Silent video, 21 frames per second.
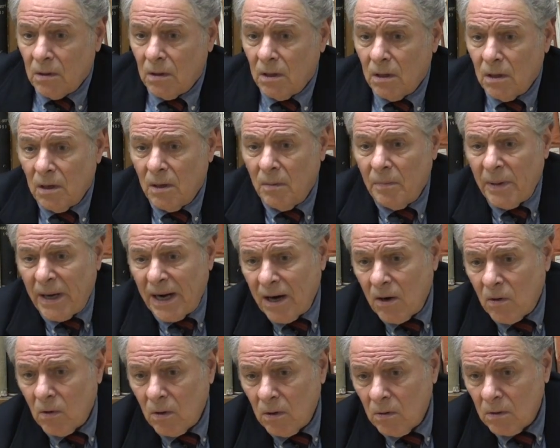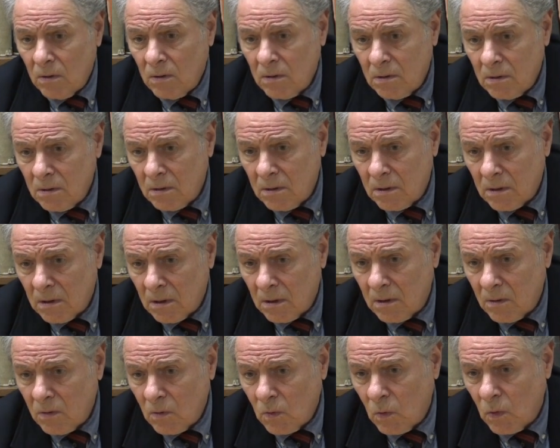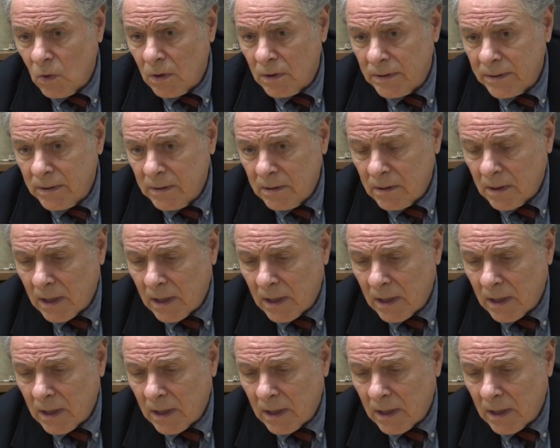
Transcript: uh, apparel uh, world.